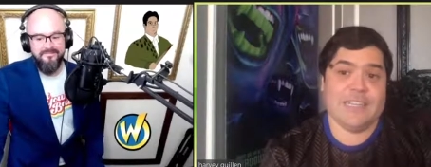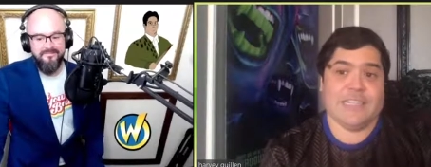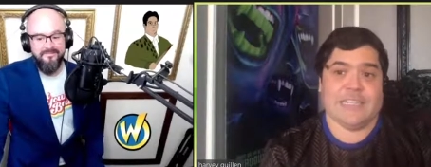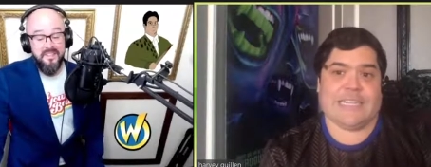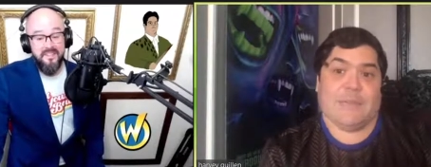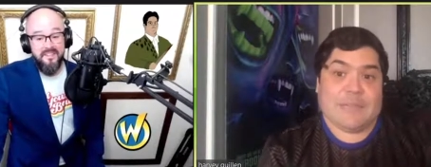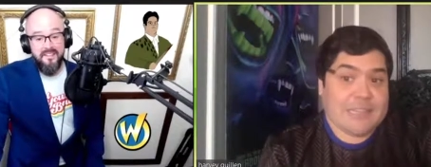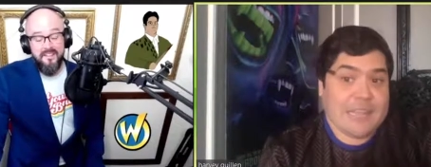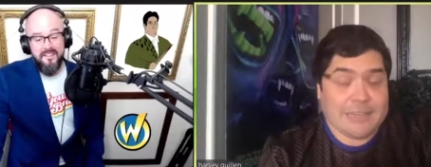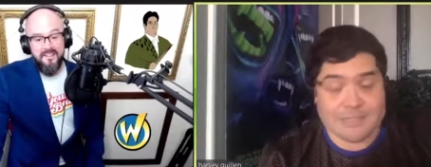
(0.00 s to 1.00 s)
Speaker 1: tap into that,
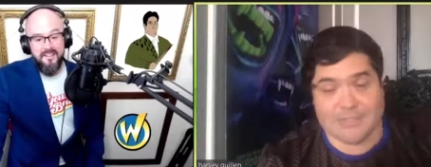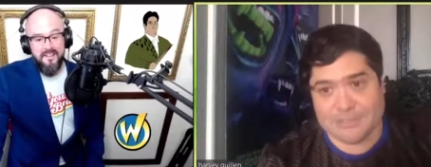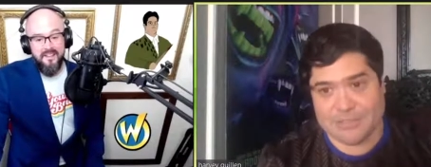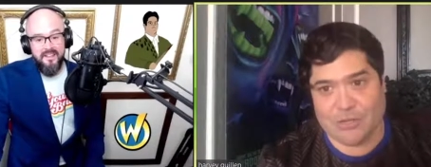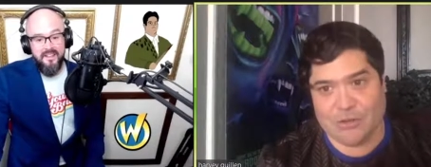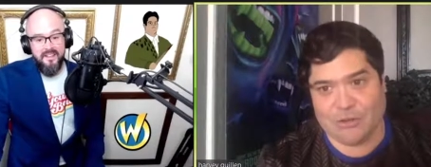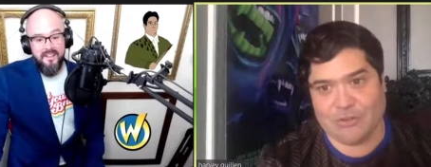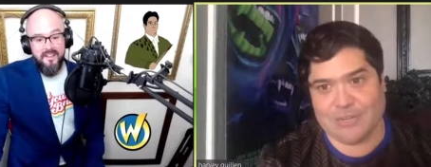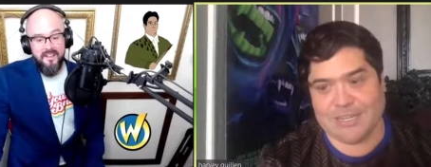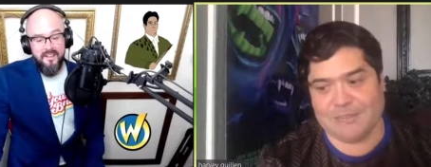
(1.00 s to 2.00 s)
you know? So
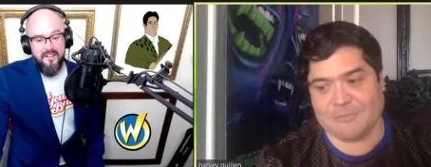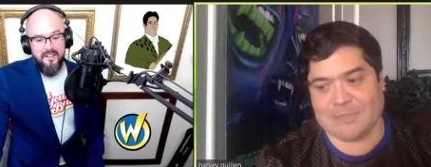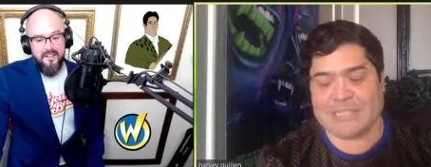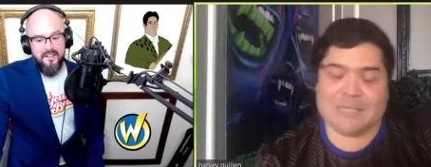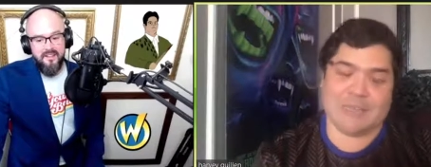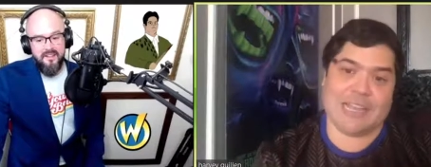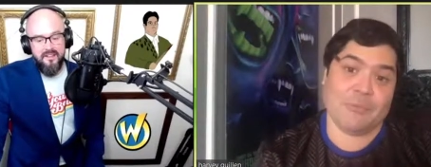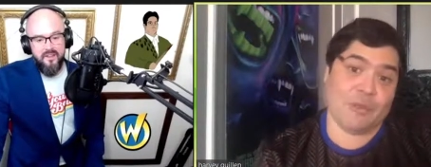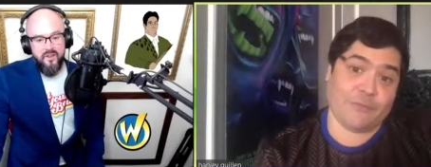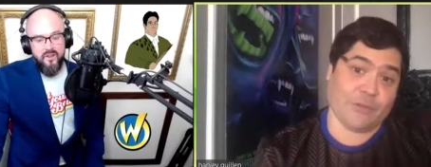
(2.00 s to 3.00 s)
um, that's something I would look
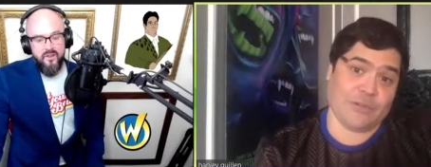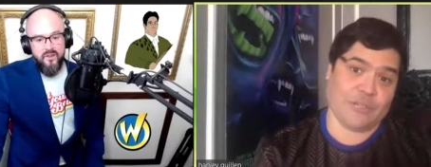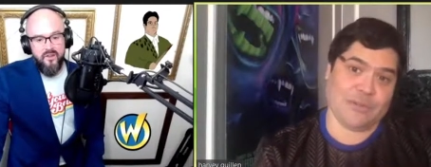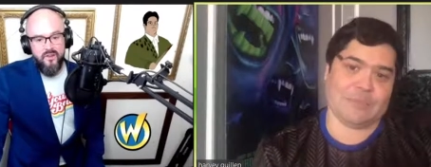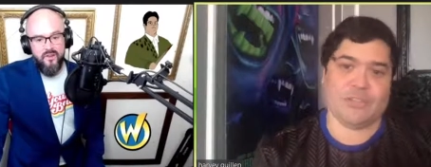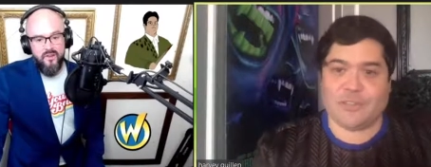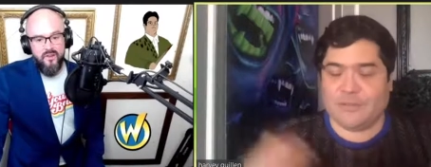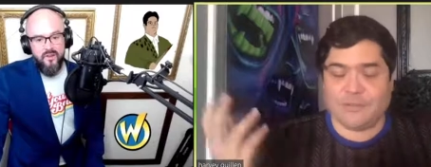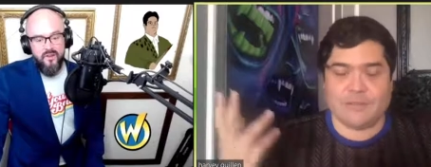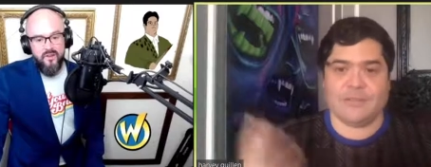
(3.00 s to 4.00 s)
forward to. And I'm sure the,
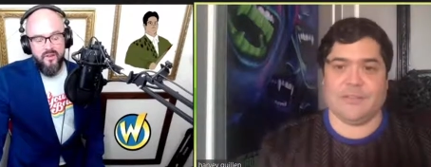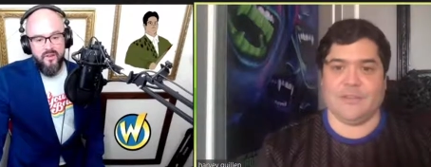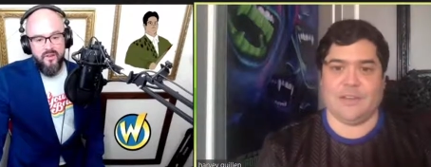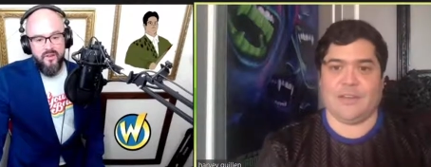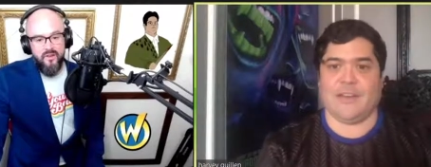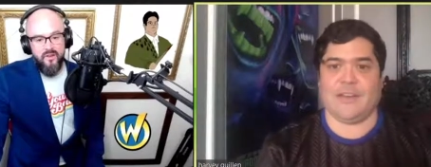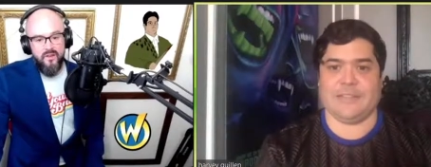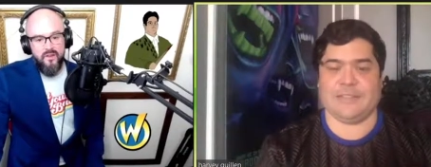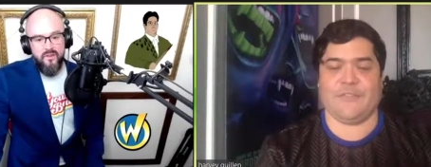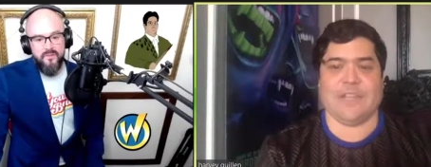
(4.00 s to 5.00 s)
you know, audience and
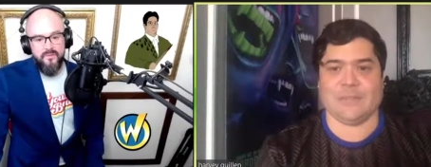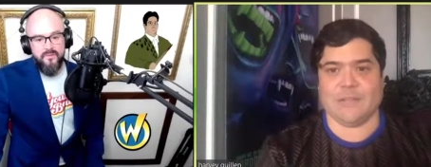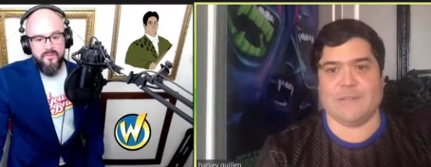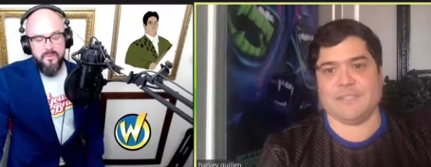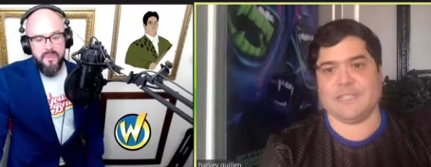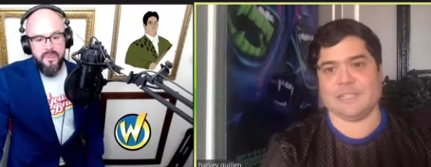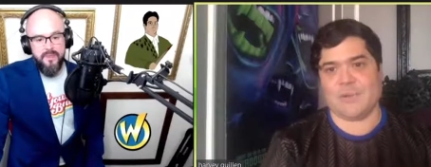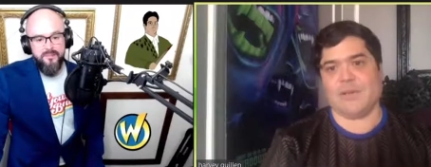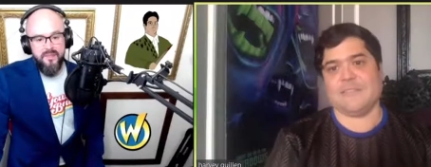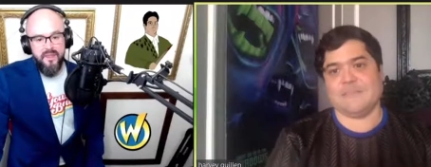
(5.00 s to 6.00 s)
fans would love to see as well.
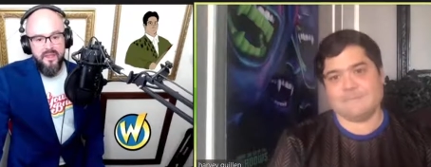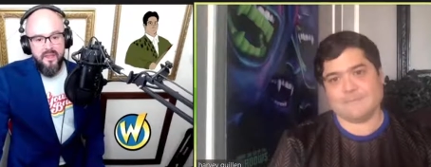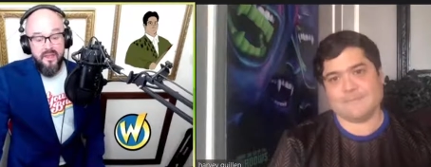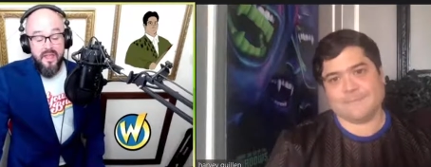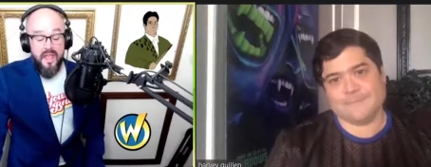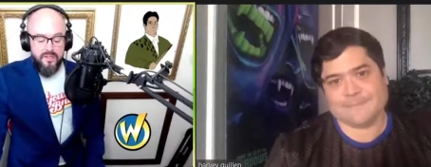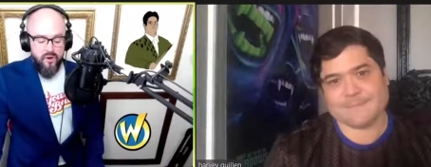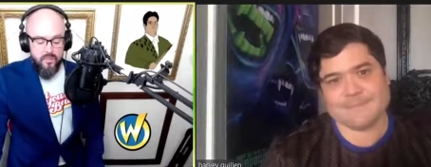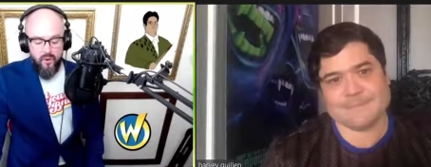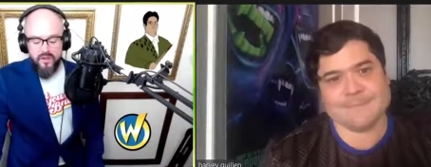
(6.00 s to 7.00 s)
Speaker 2: Yeah, that's a great point.
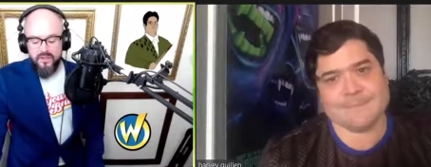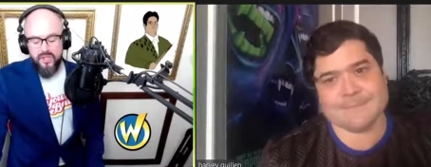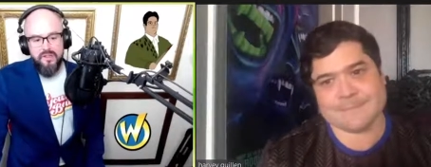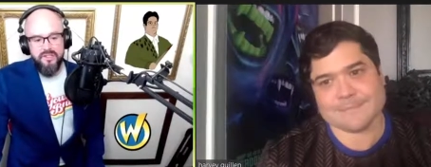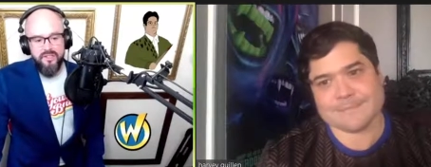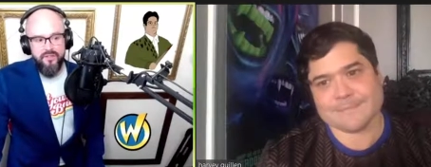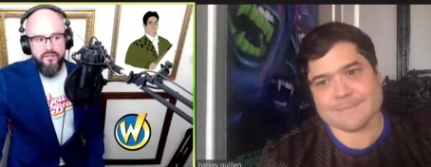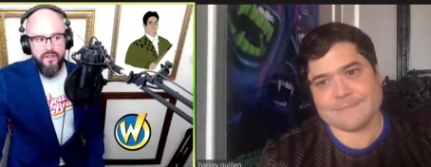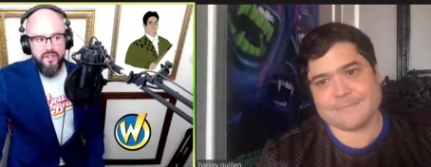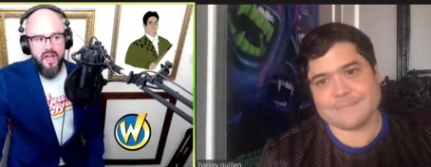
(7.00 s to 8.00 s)
The show does such a fun
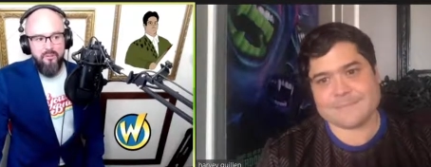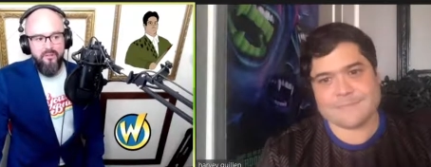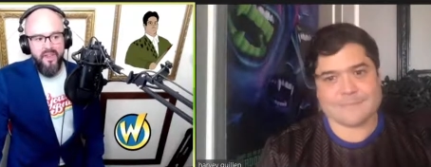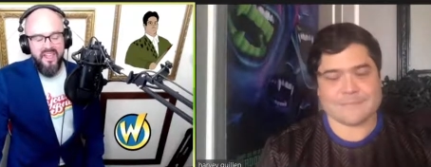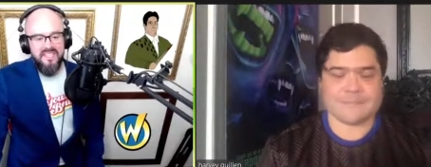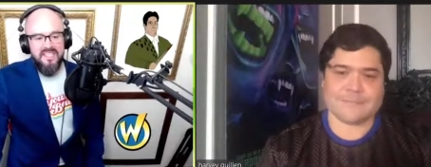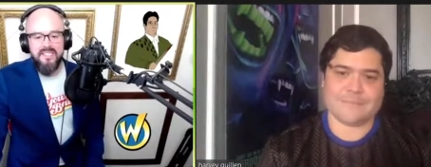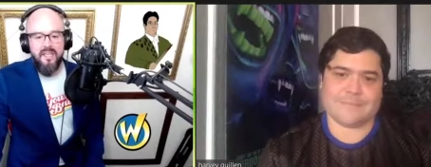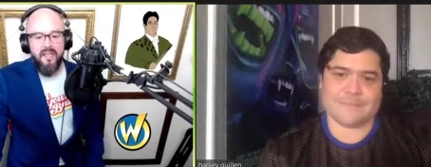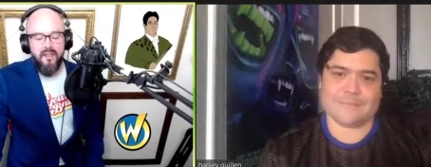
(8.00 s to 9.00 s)
job of like
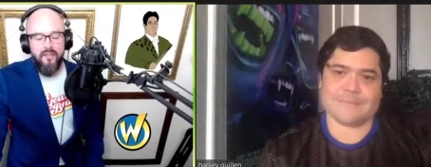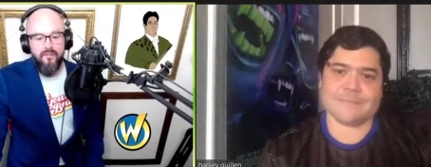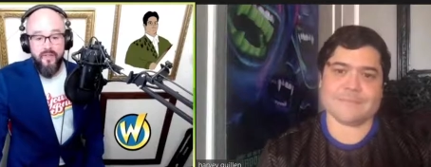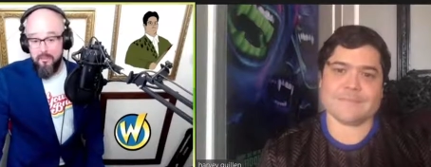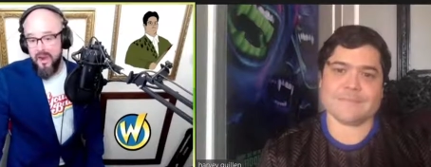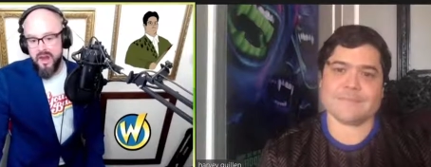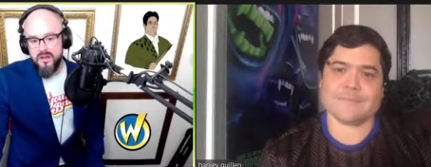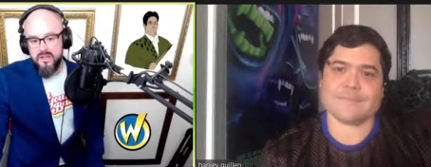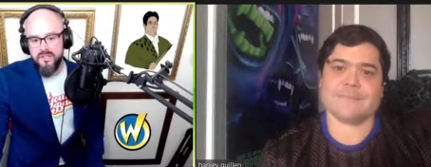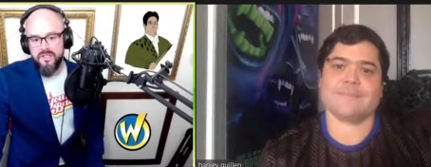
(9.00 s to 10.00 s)
teasing the vampires
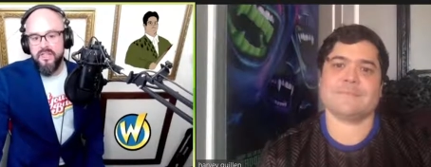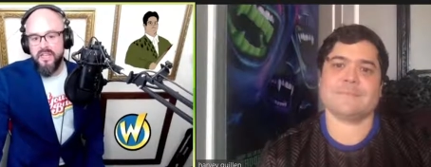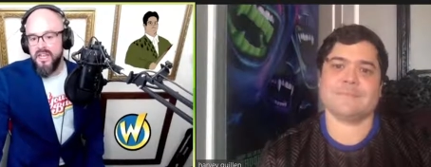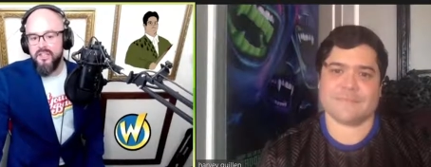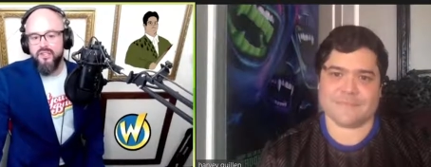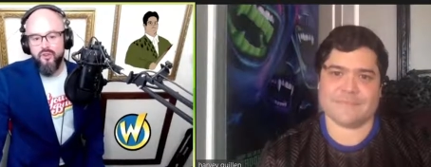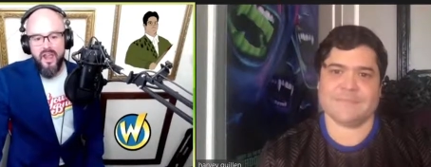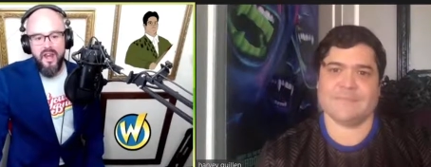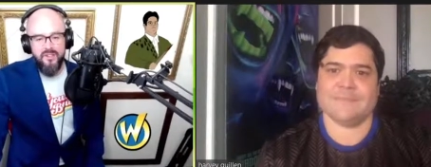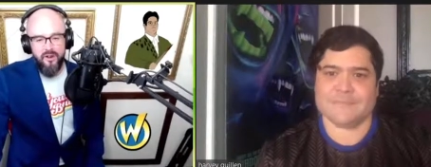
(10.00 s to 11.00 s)
lineage, right? And sort
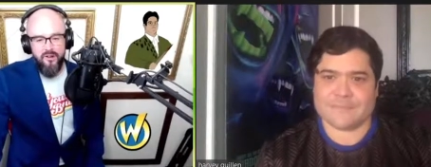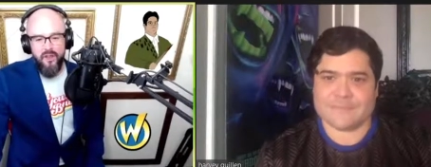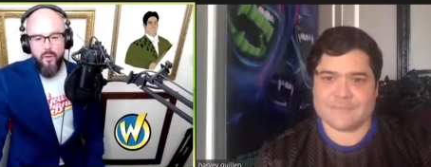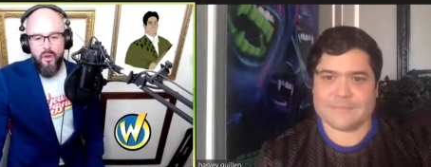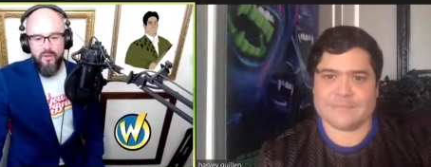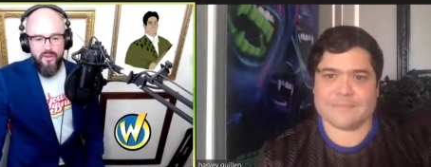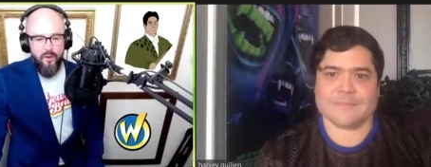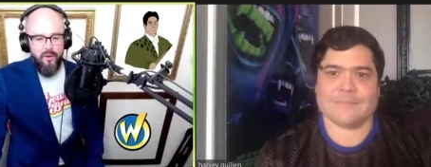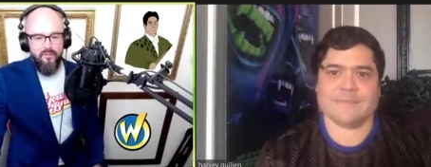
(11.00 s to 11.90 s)
of like what they were in, like what